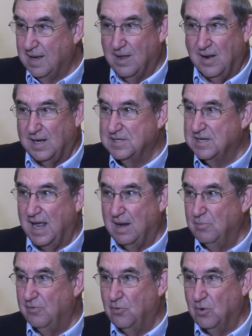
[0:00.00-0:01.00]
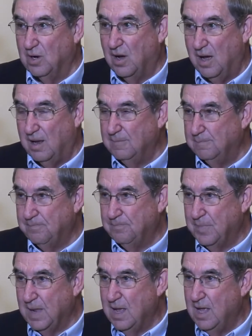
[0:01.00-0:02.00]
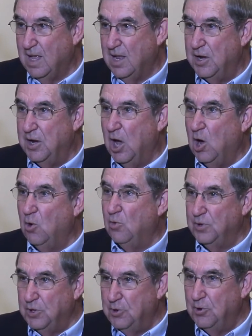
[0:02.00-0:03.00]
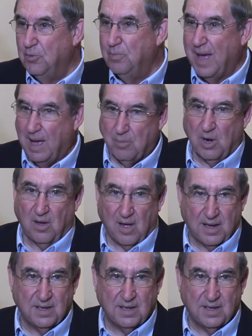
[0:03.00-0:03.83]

cannot stand before God. No new Babylon